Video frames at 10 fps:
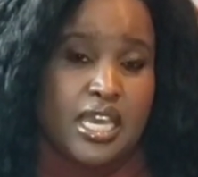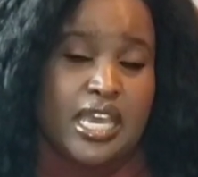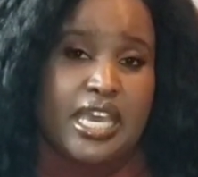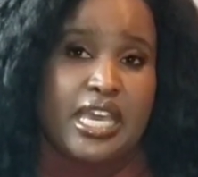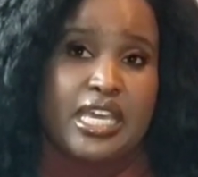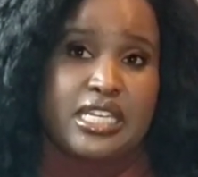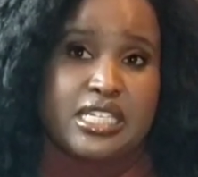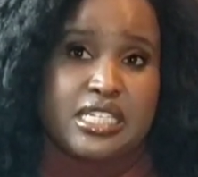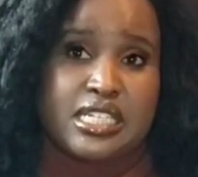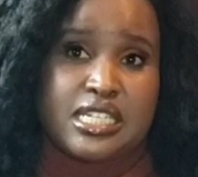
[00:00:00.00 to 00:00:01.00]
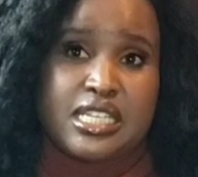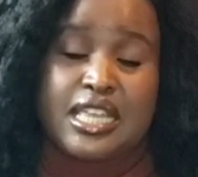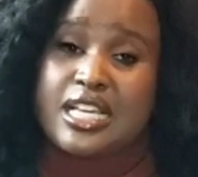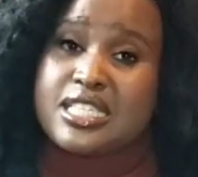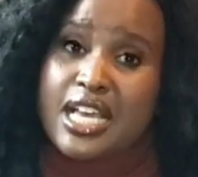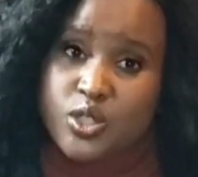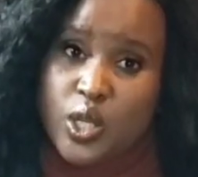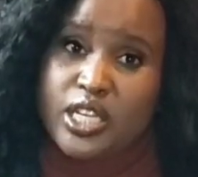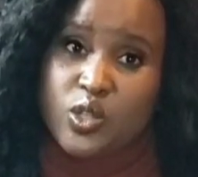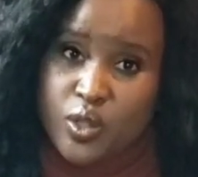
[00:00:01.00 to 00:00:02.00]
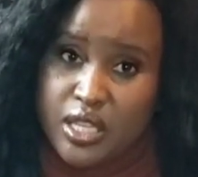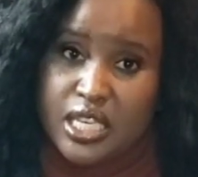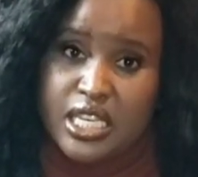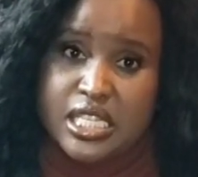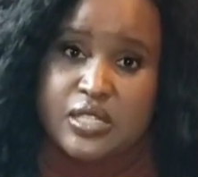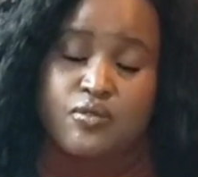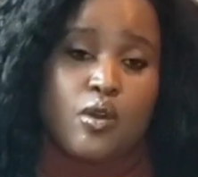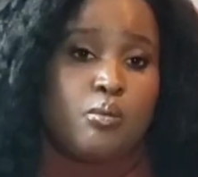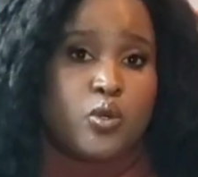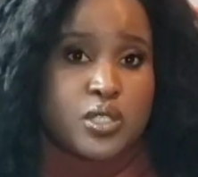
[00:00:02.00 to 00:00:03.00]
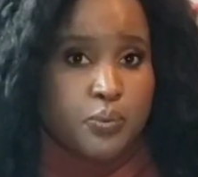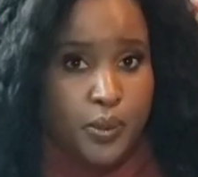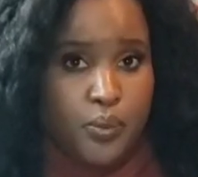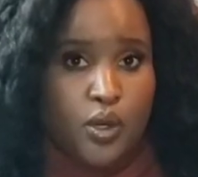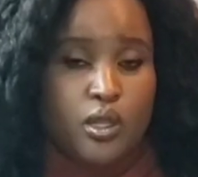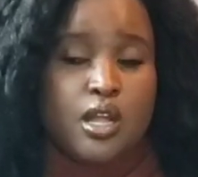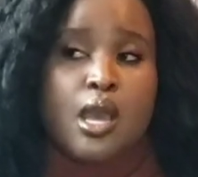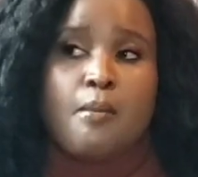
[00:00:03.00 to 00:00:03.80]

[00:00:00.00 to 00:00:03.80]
and that's actually not the case for most people.